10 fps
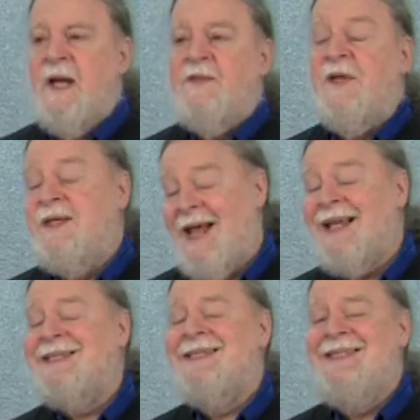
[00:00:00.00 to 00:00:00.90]
The
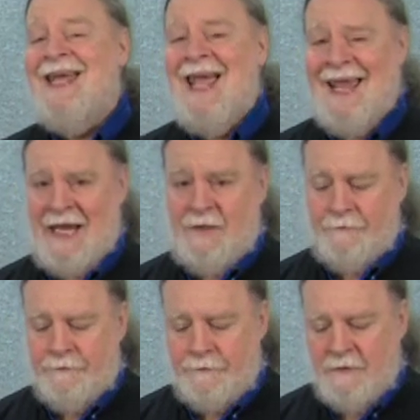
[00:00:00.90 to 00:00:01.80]
next day,
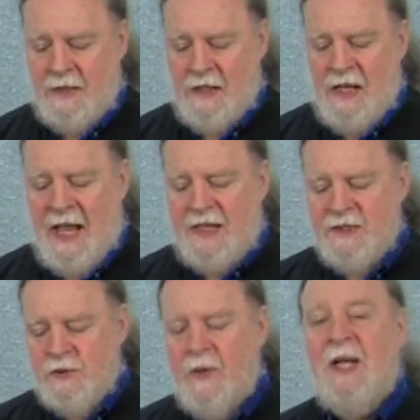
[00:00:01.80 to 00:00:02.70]
an
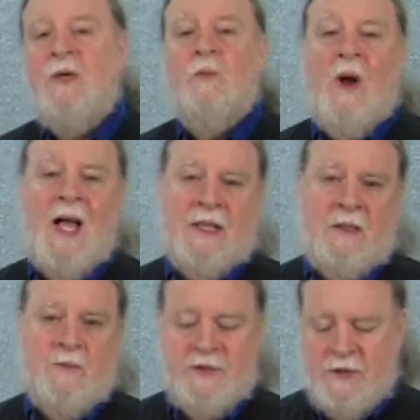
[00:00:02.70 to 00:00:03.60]
Israeli rocket
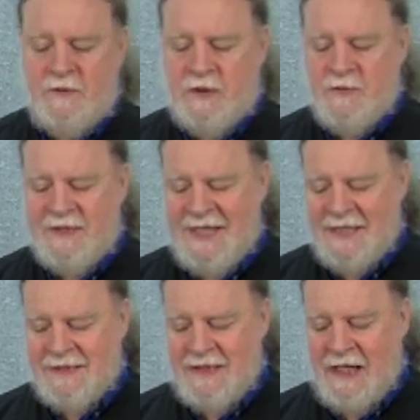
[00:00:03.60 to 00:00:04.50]
was used to
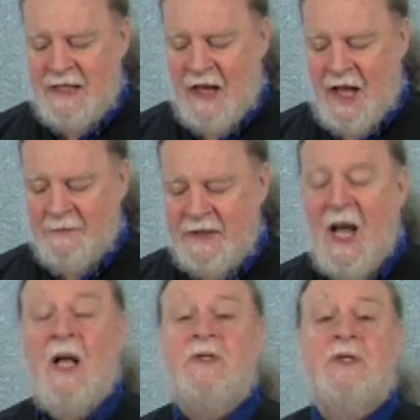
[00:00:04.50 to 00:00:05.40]
assassinate Ahmed
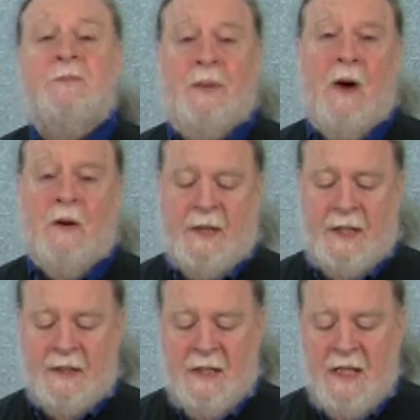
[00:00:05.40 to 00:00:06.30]
al
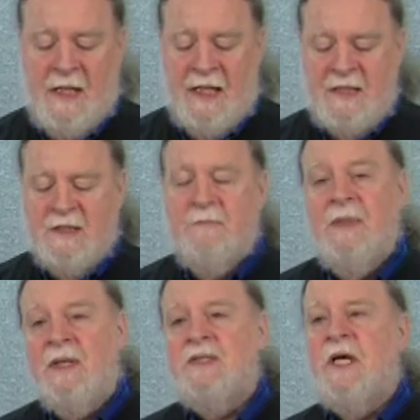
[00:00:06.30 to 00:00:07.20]
Jabari. He's the
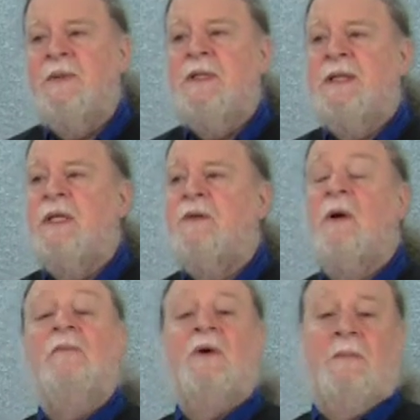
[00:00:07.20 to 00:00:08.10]
military leader
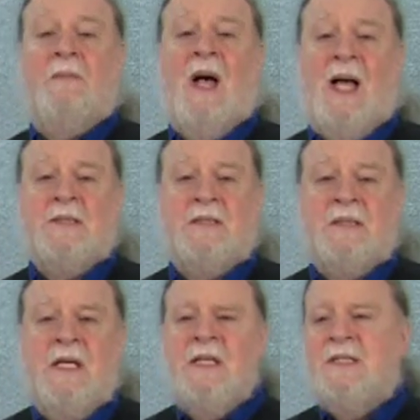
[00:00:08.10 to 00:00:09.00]
of Hamas,
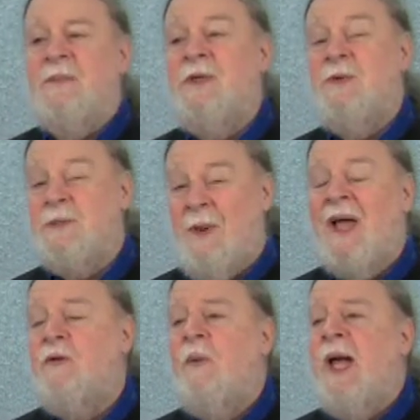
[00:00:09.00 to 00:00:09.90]
something which,
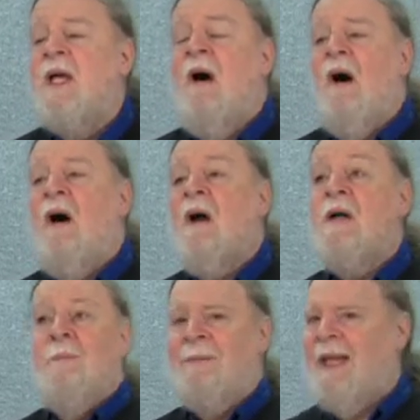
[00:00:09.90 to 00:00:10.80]
by the way, our
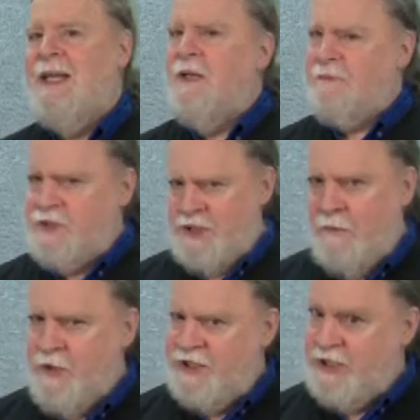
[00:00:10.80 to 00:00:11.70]
media for
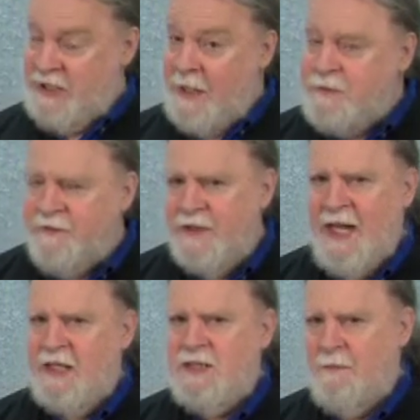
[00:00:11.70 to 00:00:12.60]
some reason keeps
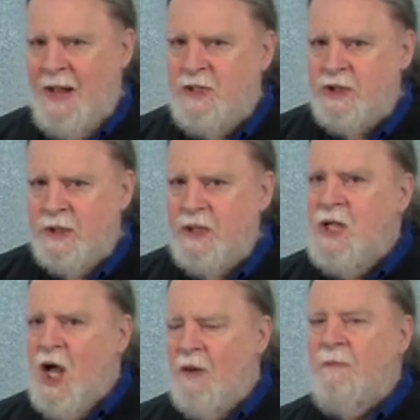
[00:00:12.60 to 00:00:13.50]
forgetting to mention.
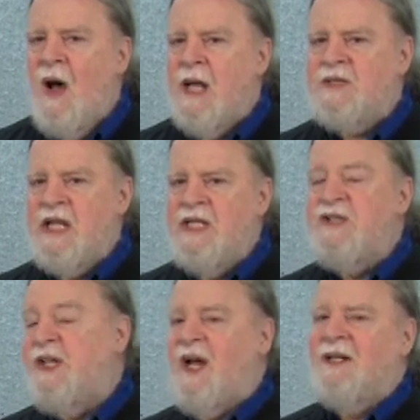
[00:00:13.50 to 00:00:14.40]
Hamas
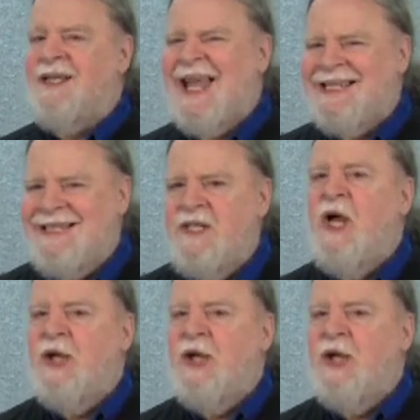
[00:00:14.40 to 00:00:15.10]
is the elected